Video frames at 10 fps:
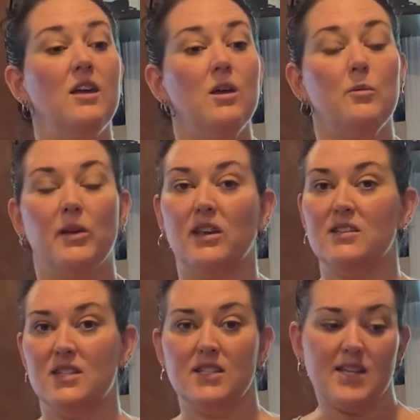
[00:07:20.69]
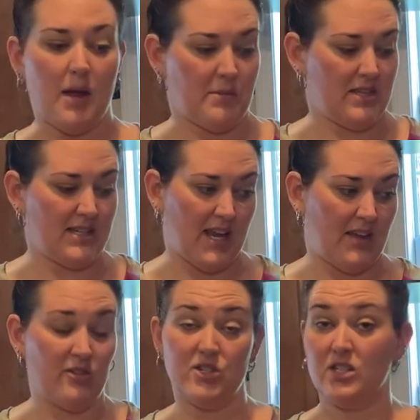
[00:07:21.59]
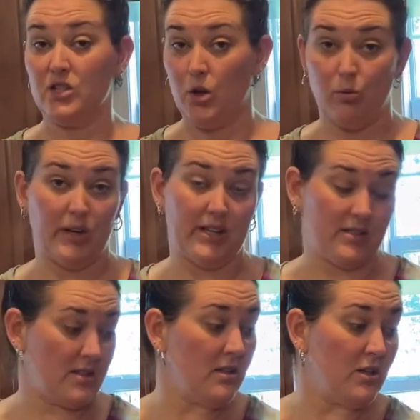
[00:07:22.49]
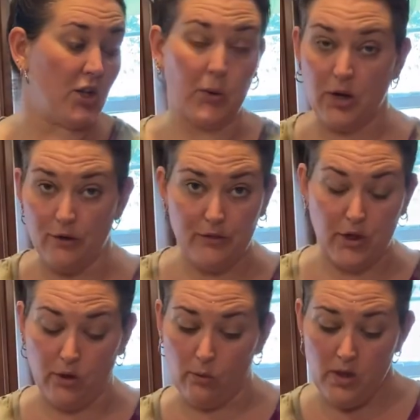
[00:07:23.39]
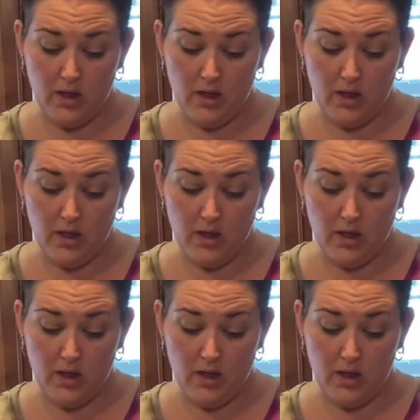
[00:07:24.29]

because this time of the day there's just no breeze, no airflow,